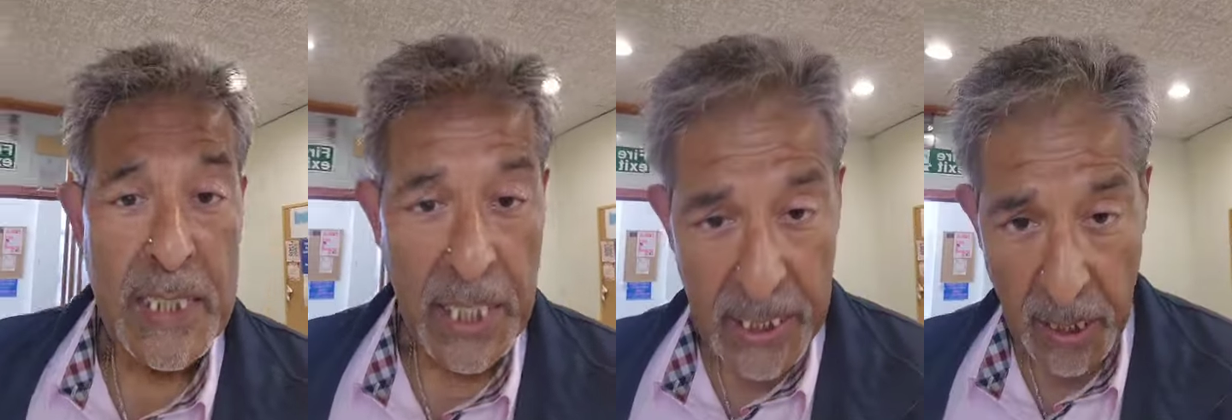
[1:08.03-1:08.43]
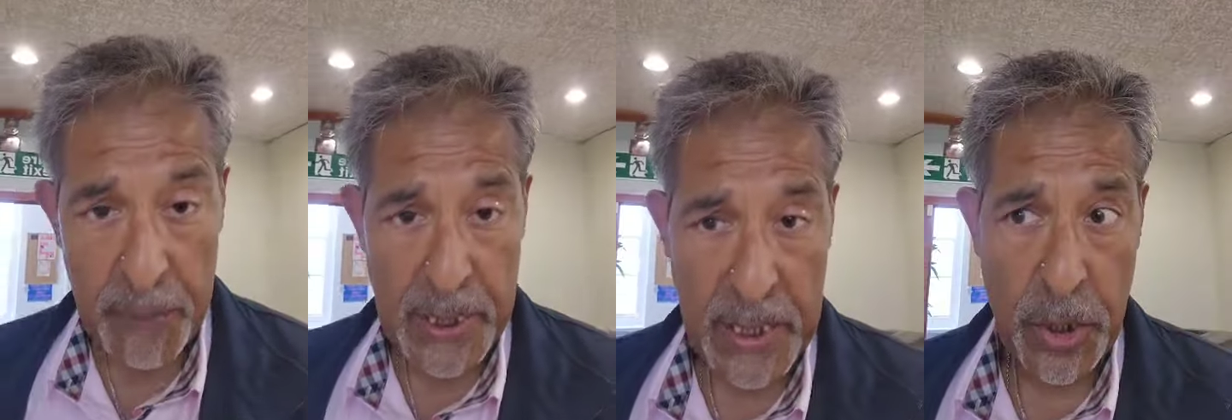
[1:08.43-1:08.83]
take
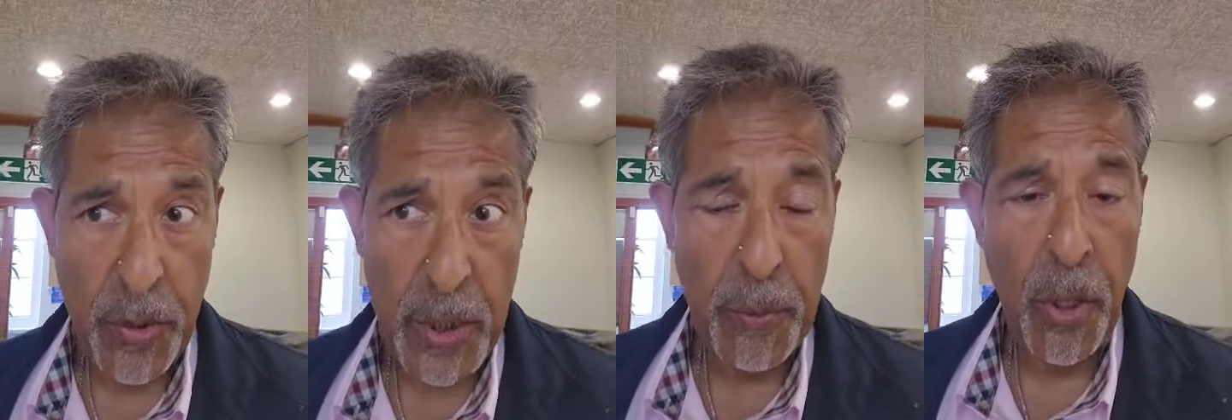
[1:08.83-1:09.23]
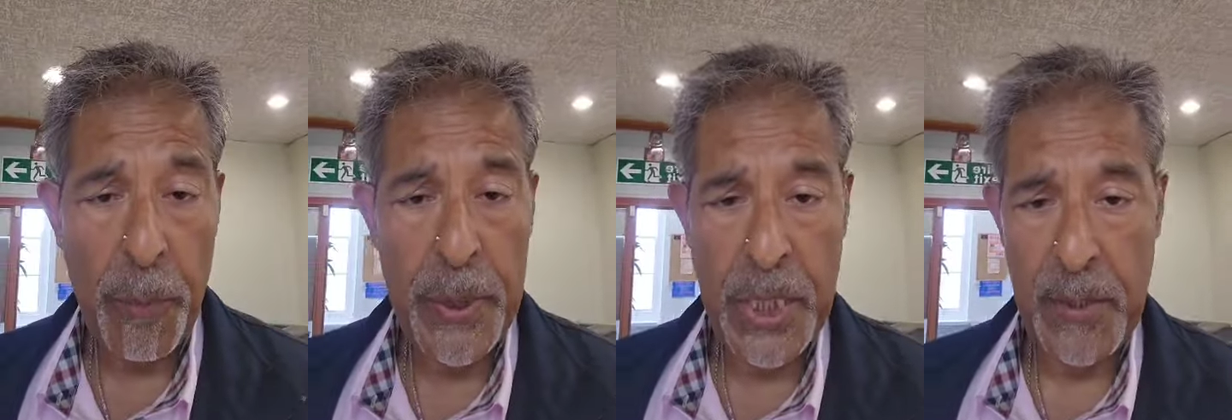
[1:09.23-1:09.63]
up this incredible
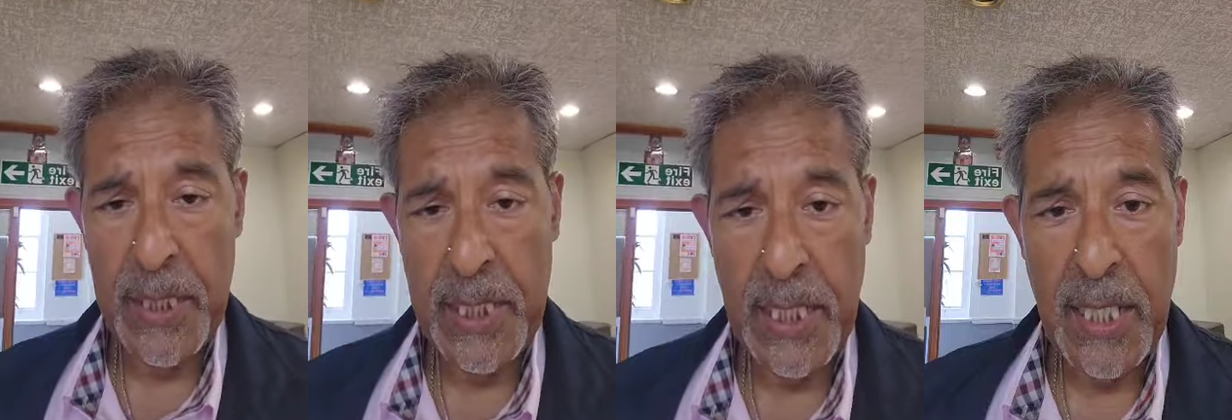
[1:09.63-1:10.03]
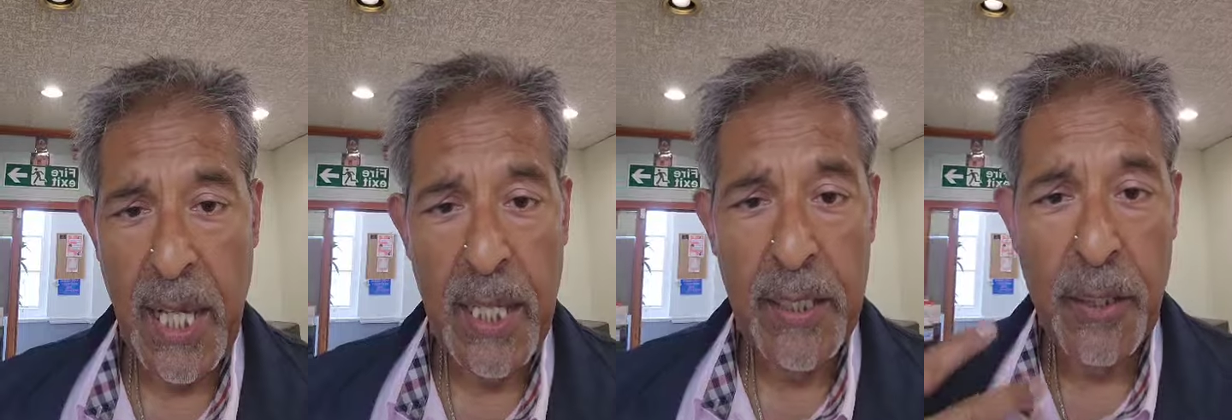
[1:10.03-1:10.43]
opportunity,
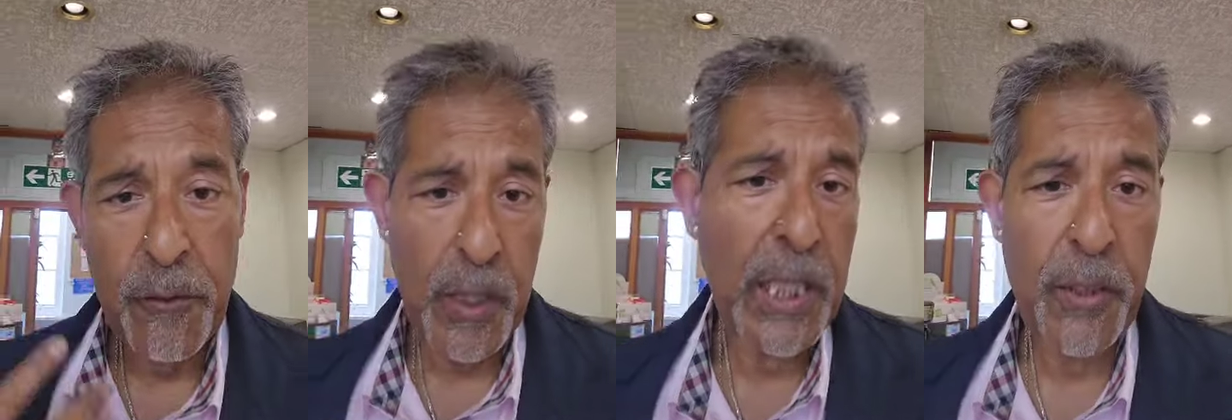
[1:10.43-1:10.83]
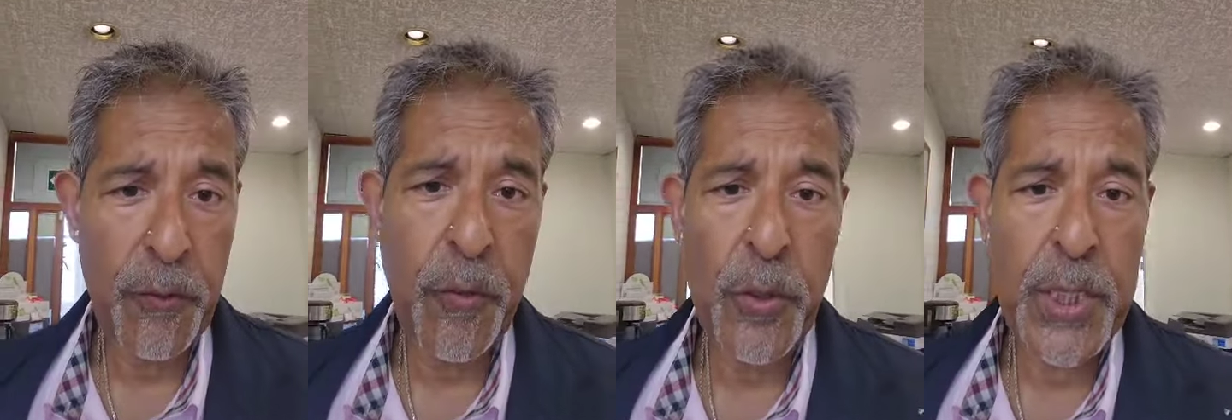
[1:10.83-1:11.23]
and I really look
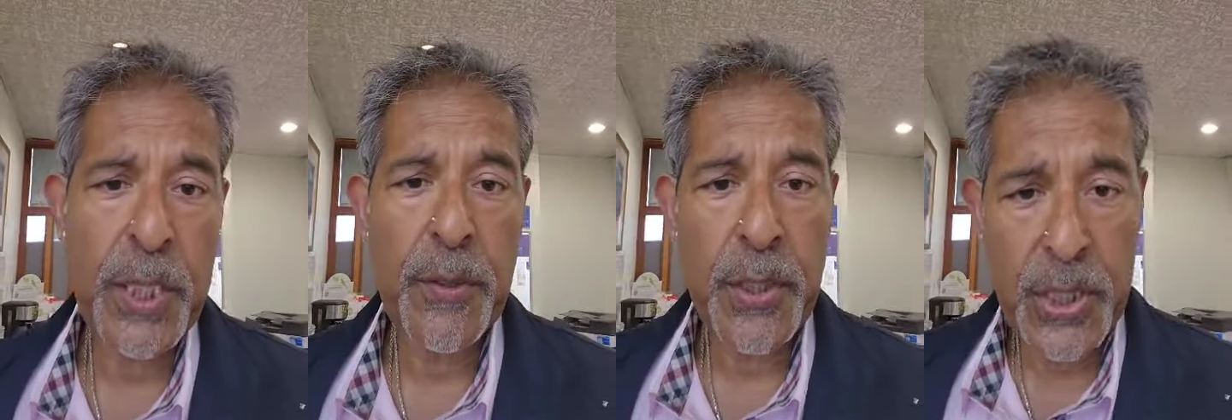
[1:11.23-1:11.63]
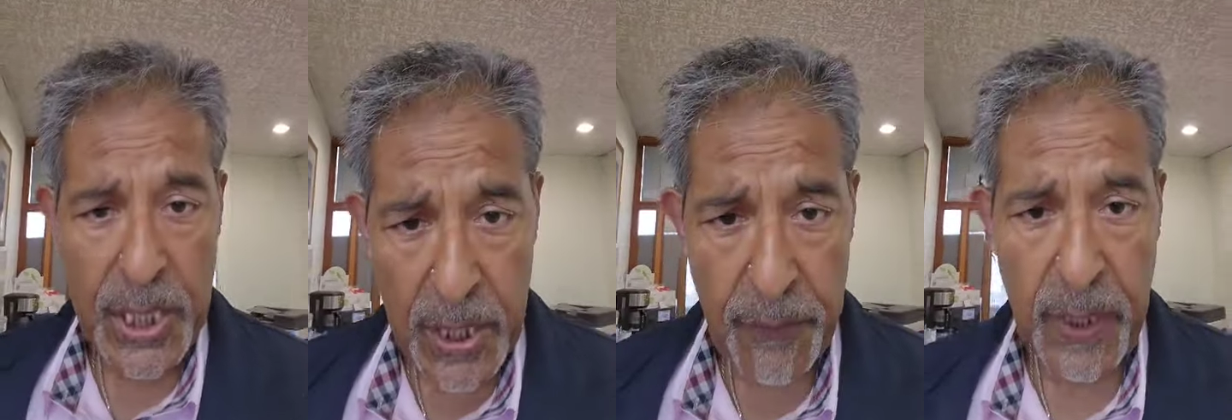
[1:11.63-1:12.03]
forward to
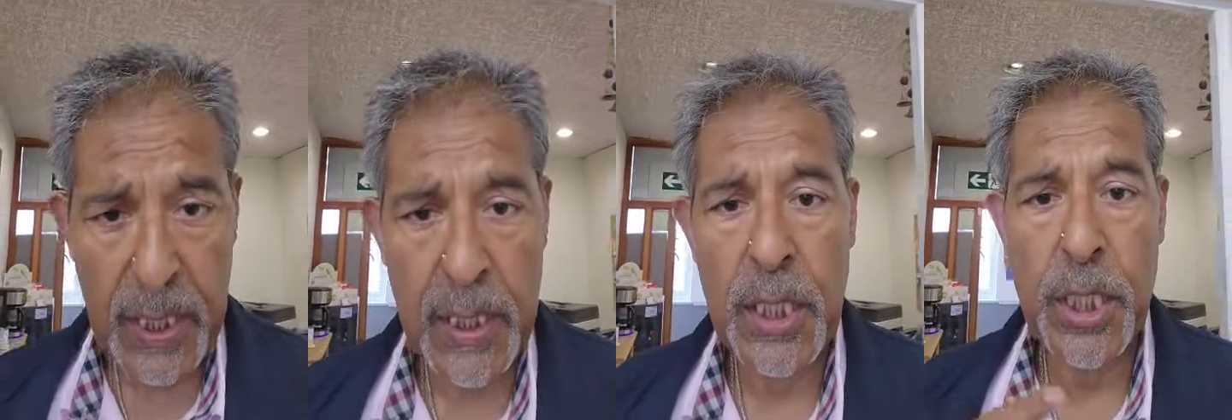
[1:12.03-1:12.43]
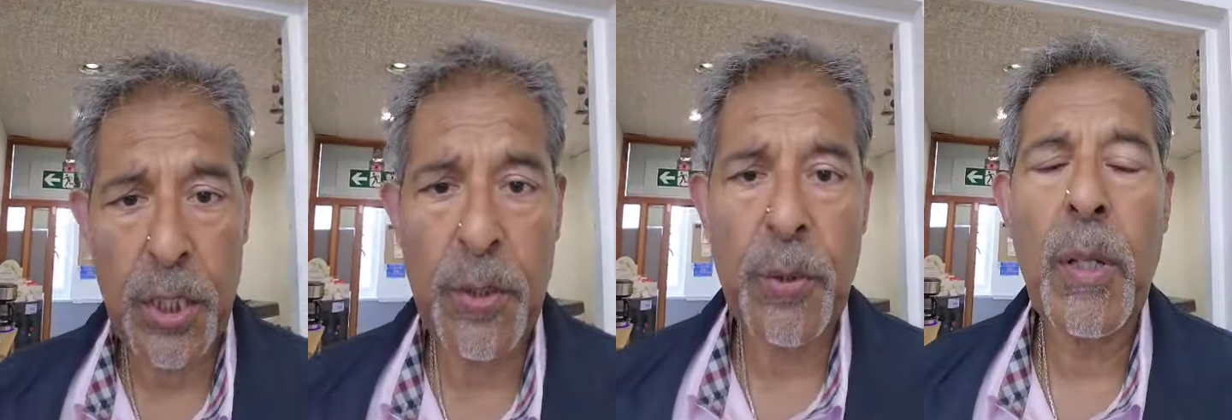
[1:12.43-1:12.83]
serving
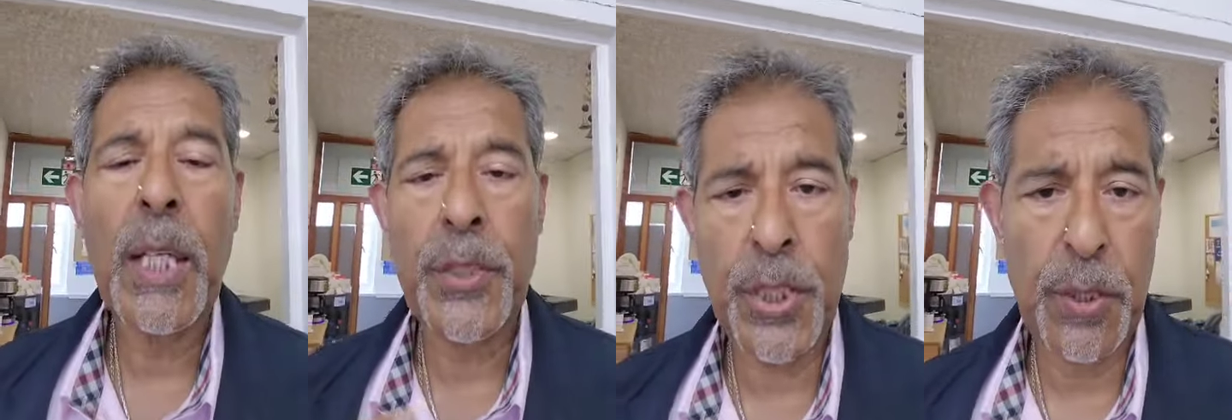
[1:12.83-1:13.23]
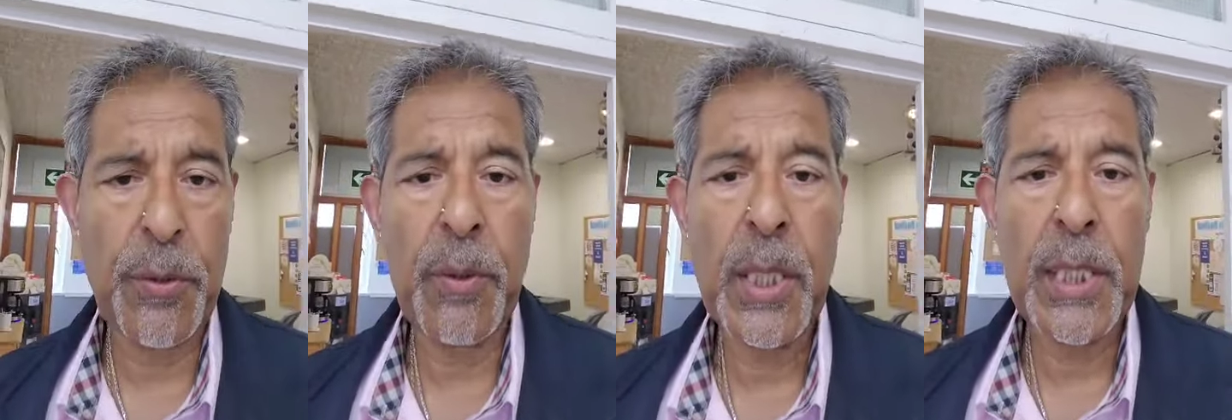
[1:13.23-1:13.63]
you as
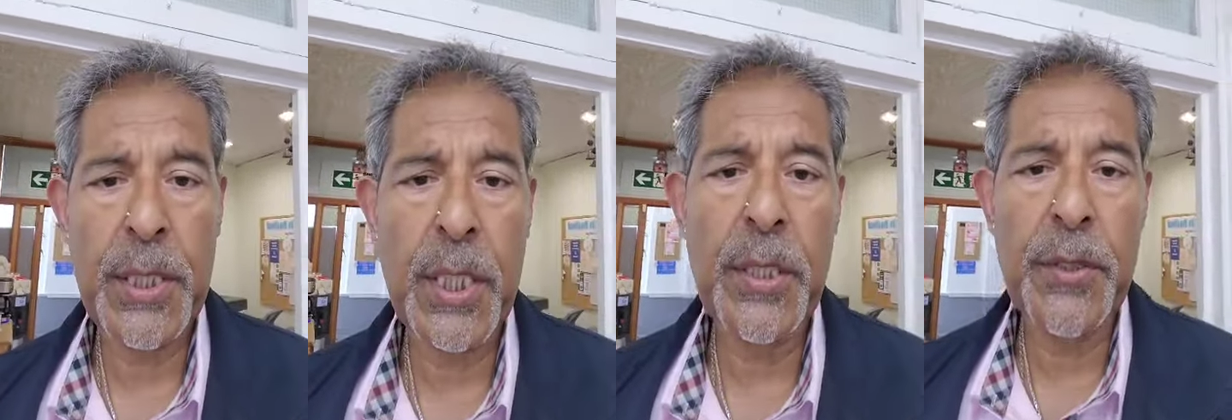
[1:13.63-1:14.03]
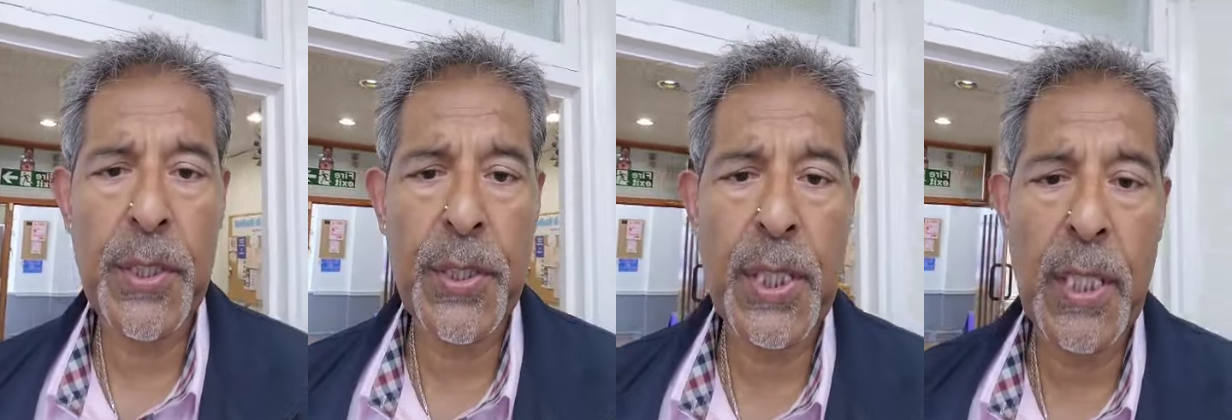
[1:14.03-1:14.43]
you continue to
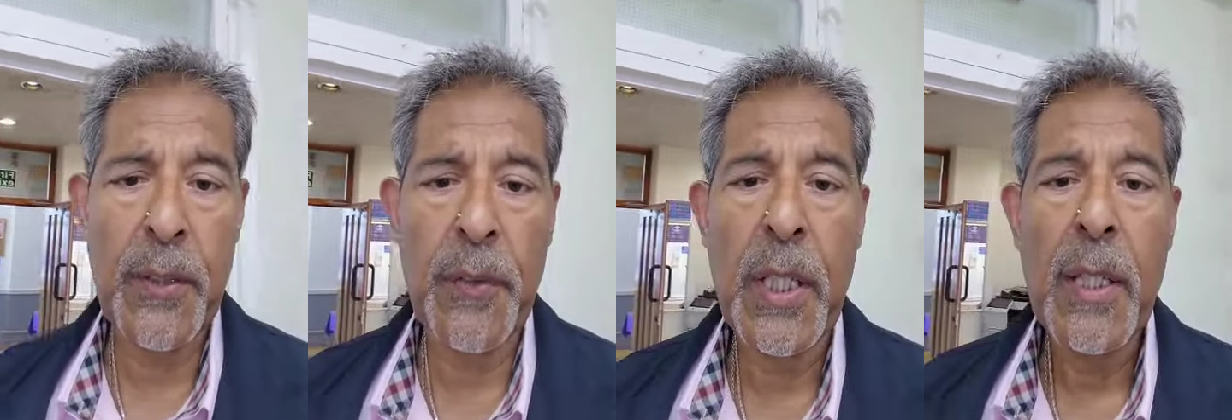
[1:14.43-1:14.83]
serve